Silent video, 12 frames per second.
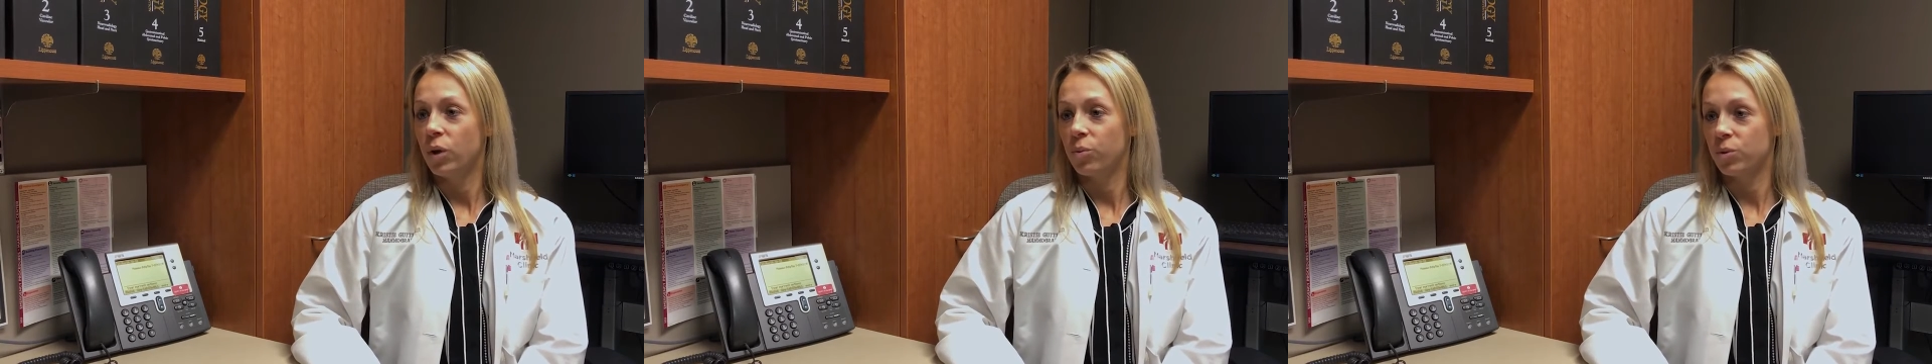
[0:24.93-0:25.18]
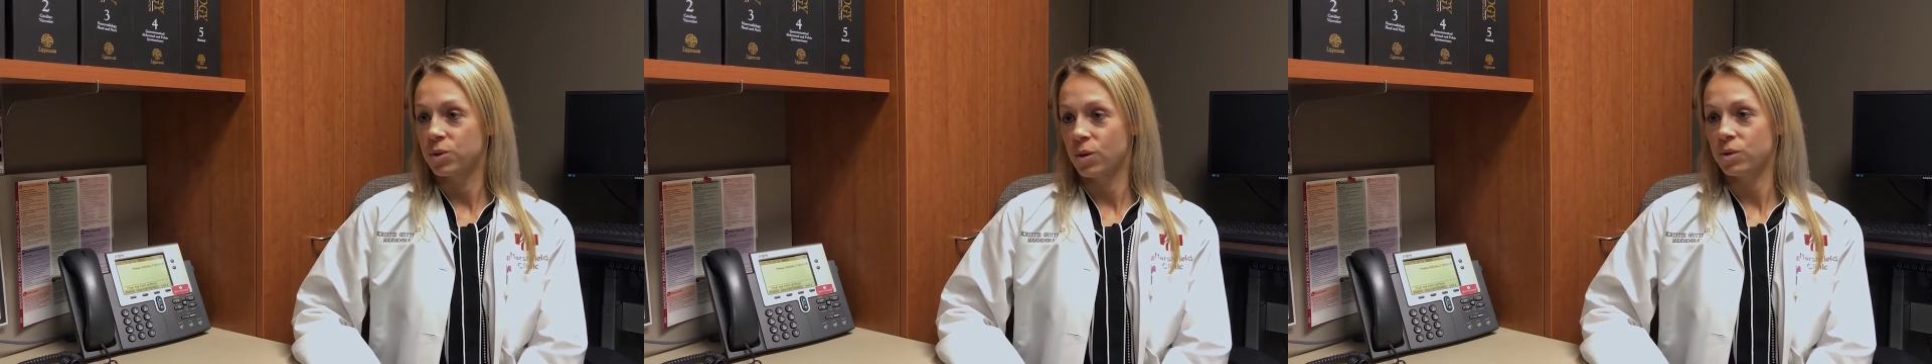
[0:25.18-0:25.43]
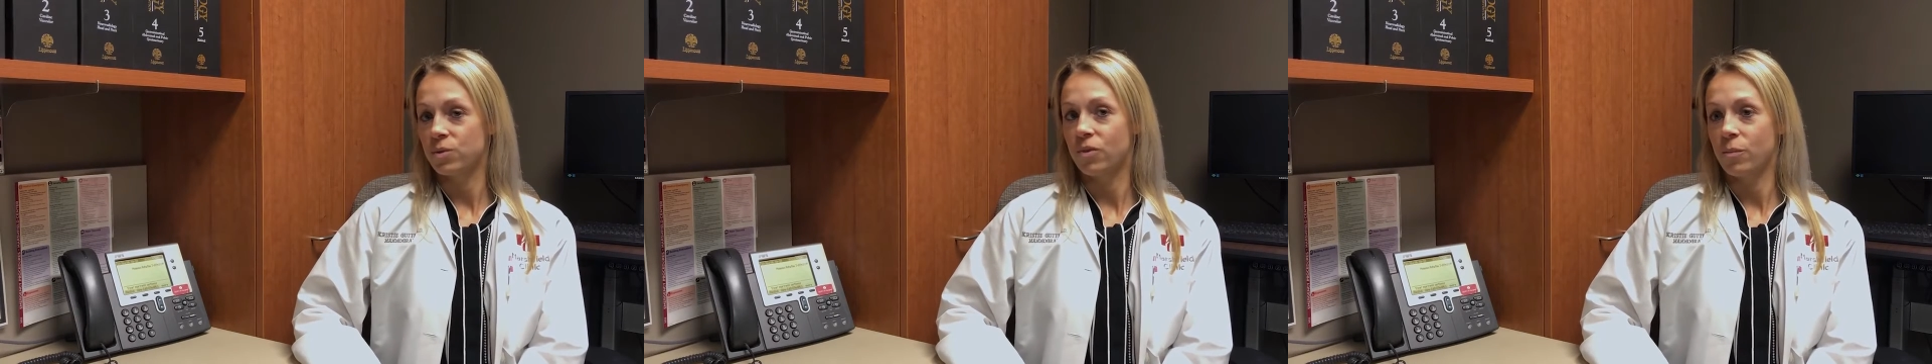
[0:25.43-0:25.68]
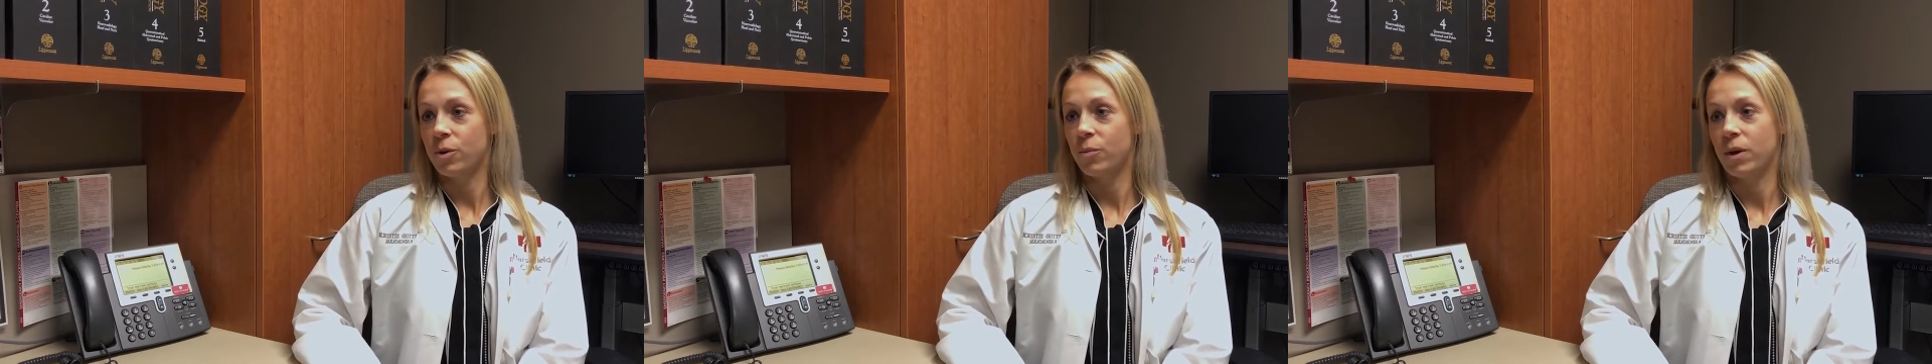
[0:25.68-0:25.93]
with results
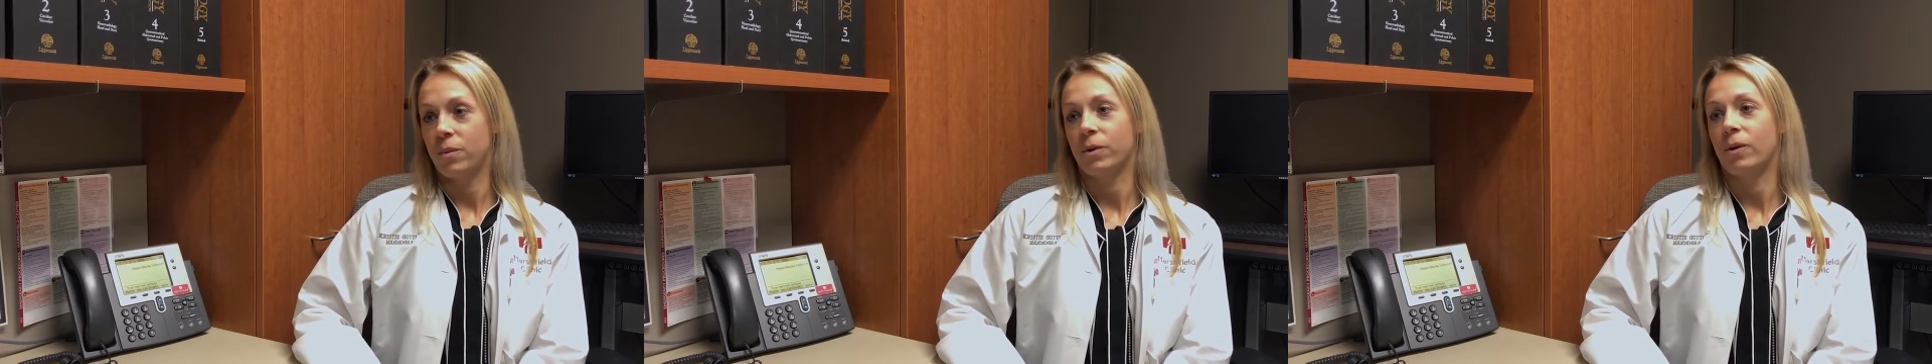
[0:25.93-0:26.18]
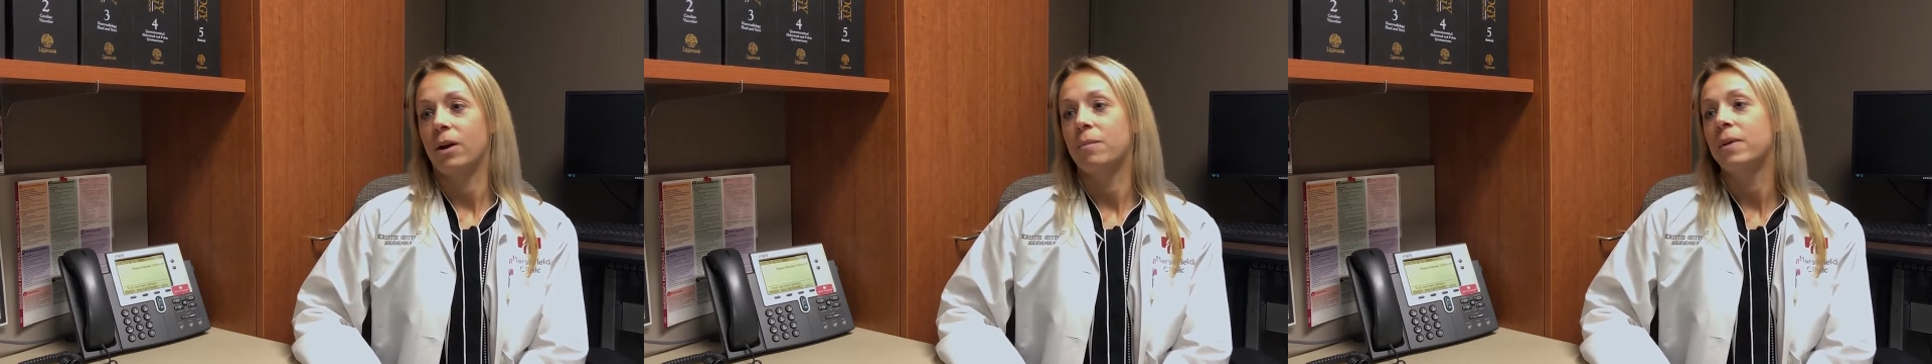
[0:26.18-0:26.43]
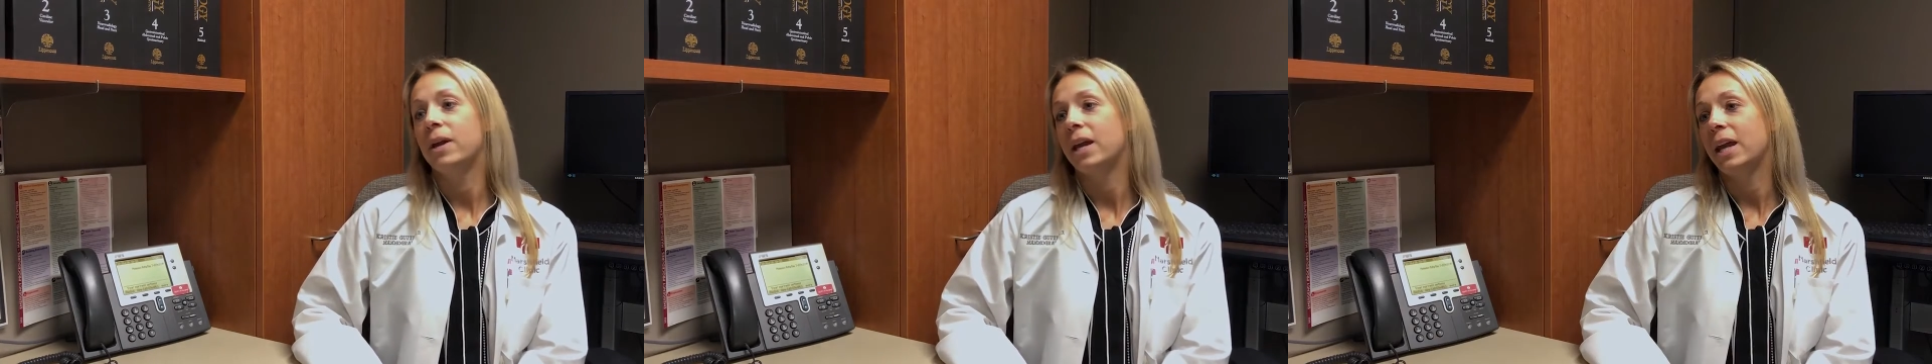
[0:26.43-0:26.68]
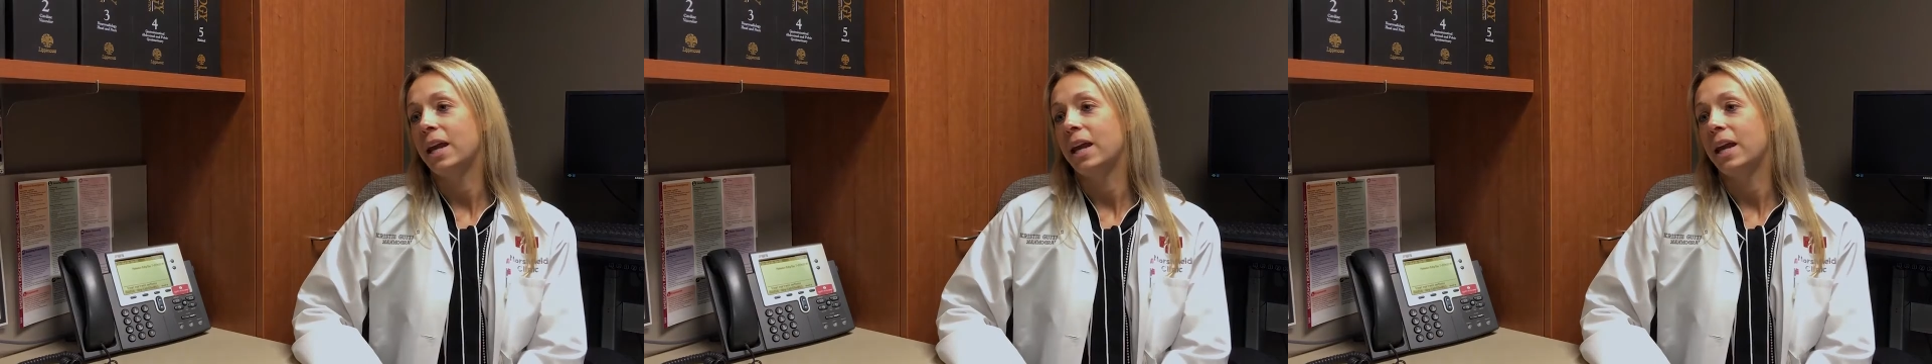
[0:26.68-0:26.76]
from their mammogram,